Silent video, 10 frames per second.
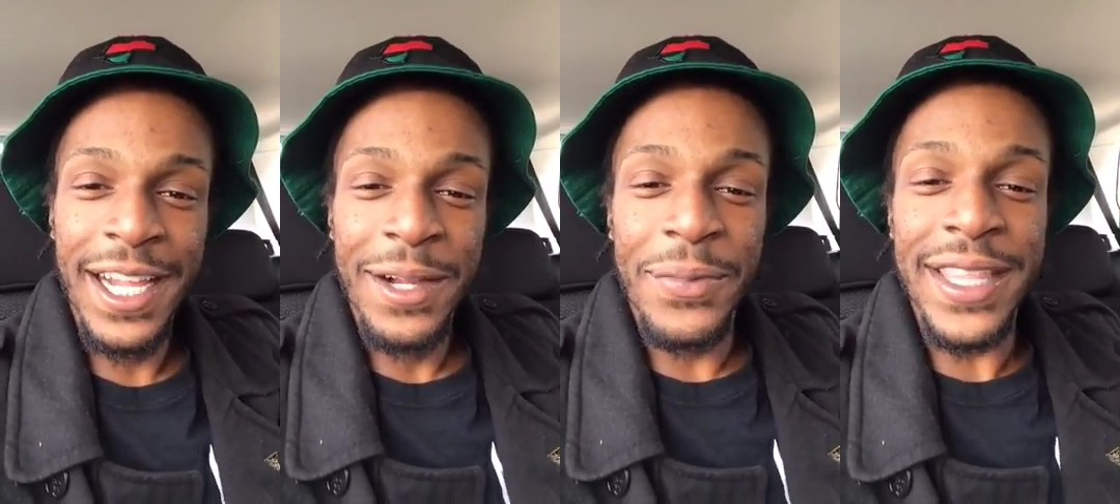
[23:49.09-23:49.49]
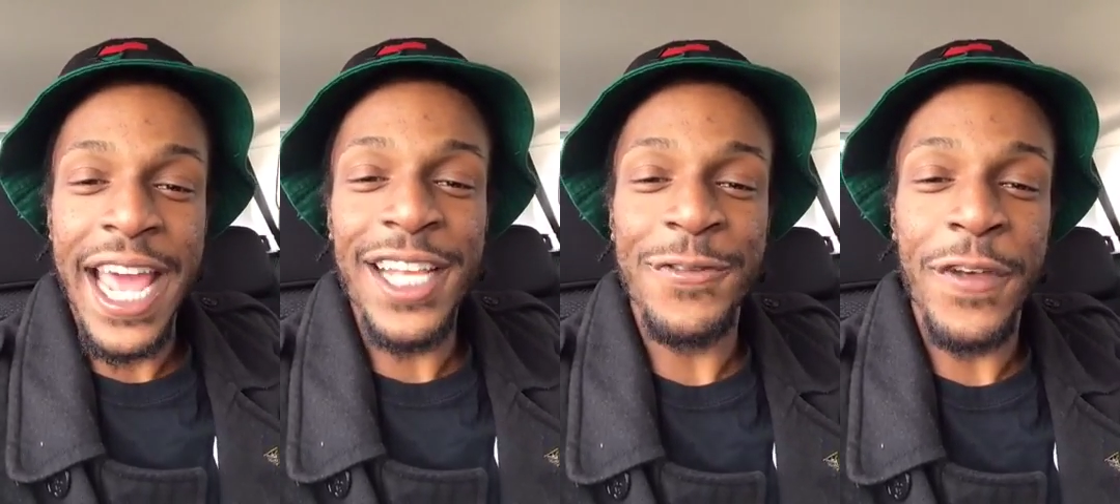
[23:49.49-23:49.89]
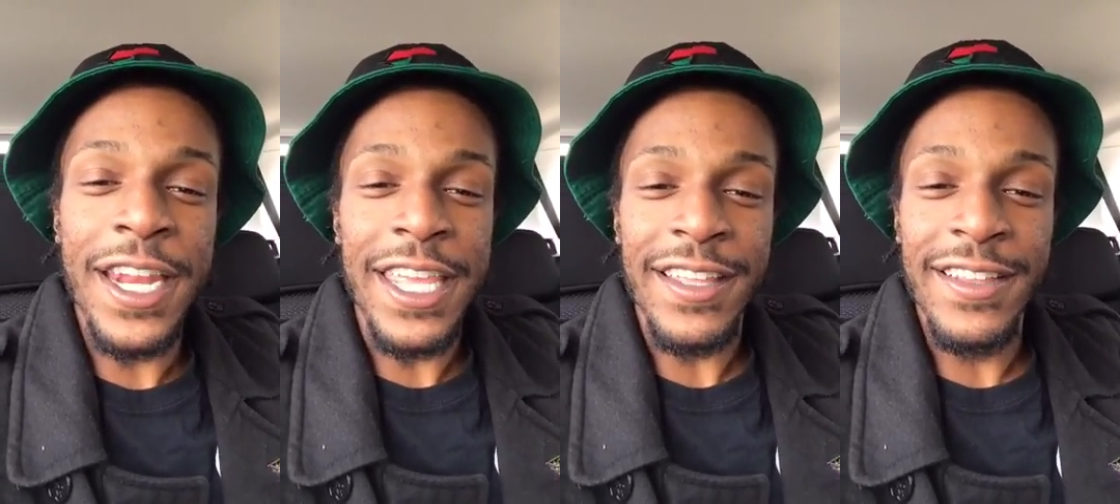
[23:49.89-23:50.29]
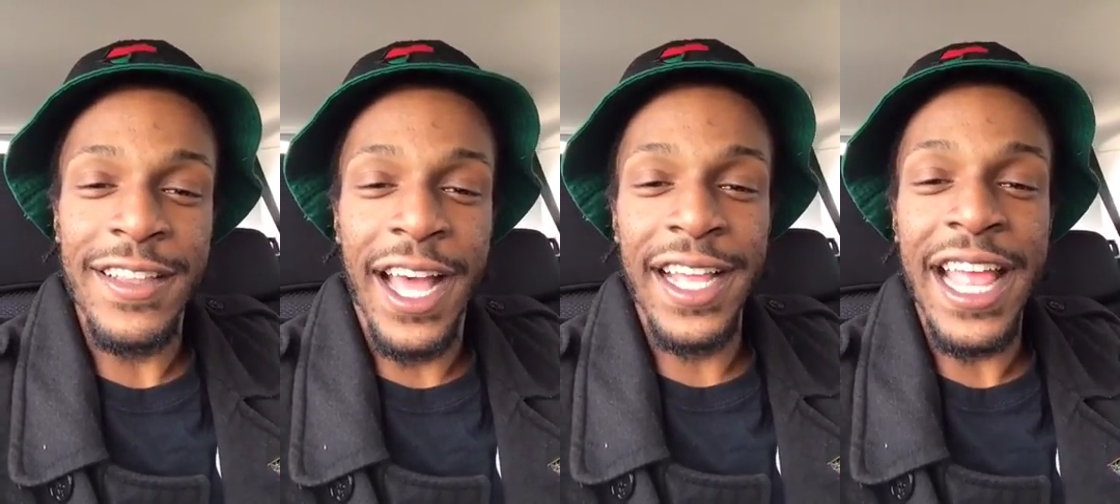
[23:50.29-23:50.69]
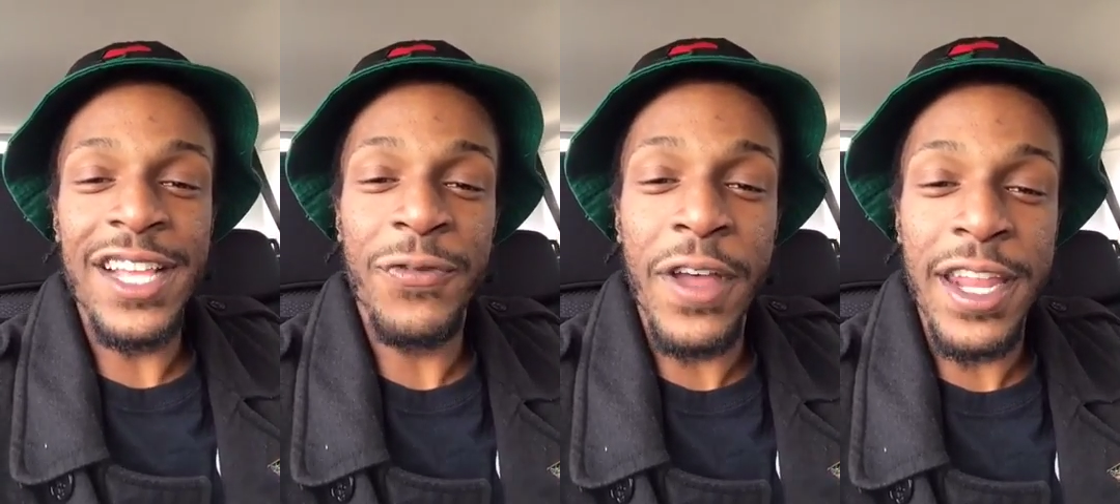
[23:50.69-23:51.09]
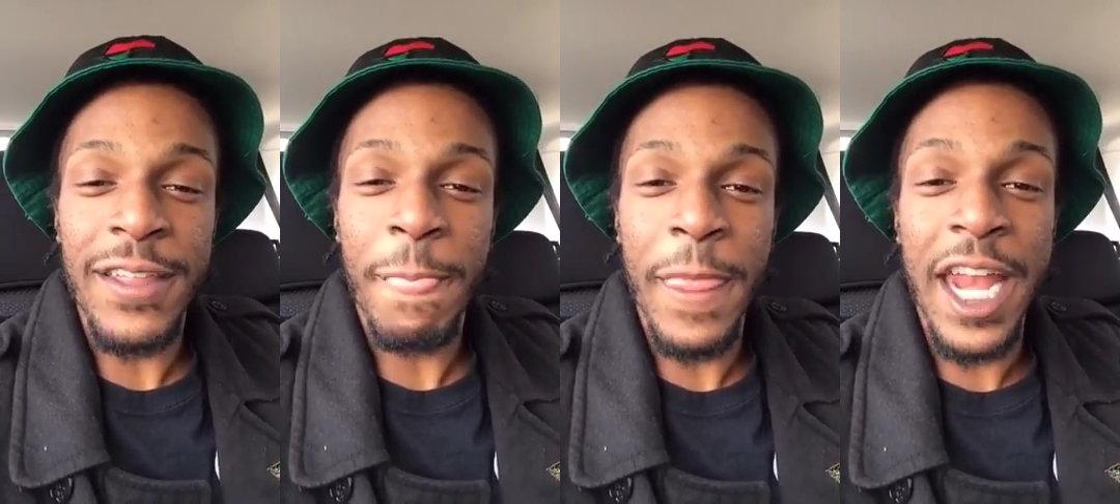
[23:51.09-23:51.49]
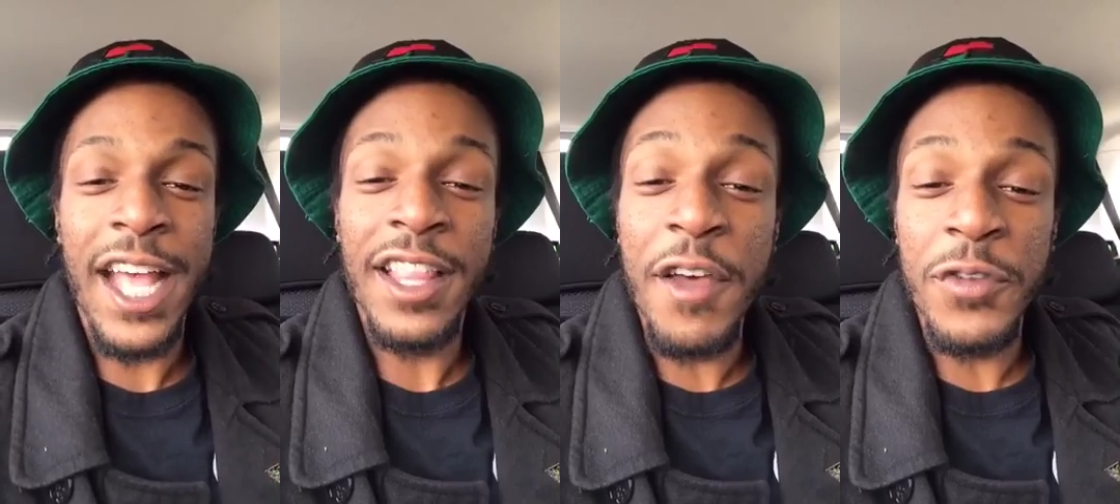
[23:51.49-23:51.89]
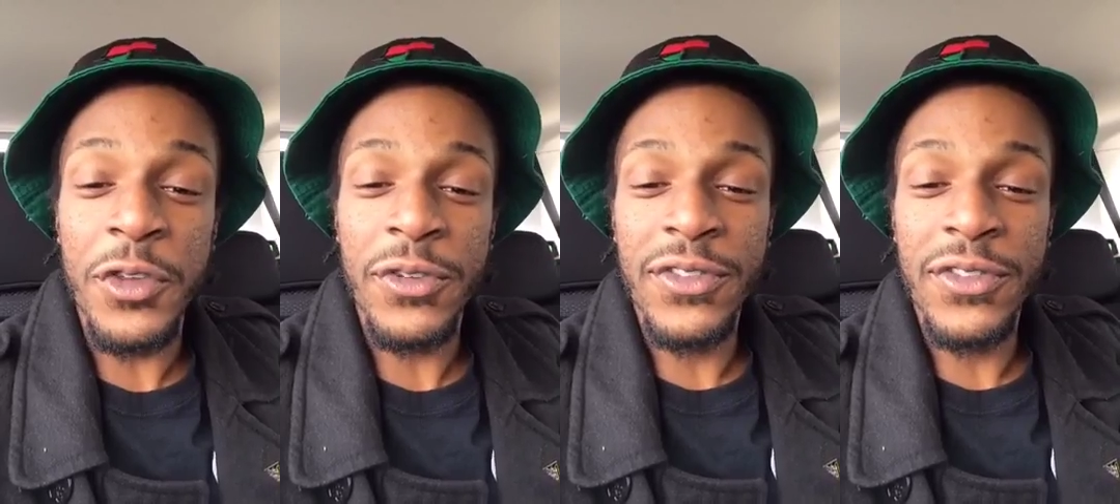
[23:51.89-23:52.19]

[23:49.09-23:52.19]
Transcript: But that is funny. Like, that's funny. And I love you.